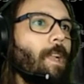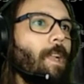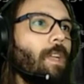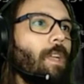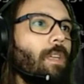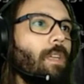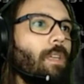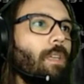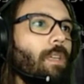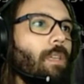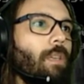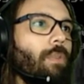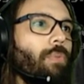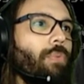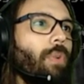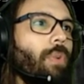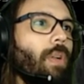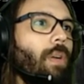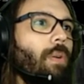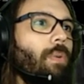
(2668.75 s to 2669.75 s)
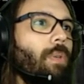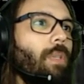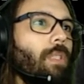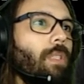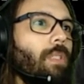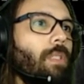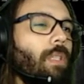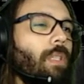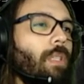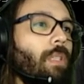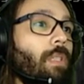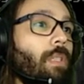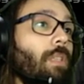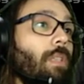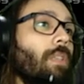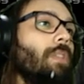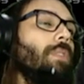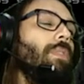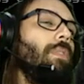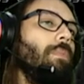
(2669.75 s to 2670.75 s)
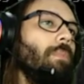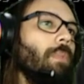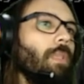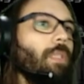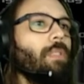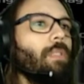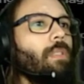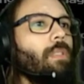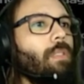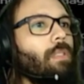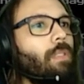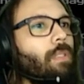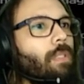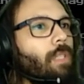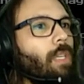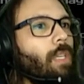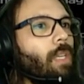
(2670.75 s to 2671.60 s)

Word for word: Uh, flowers in the eerie mist.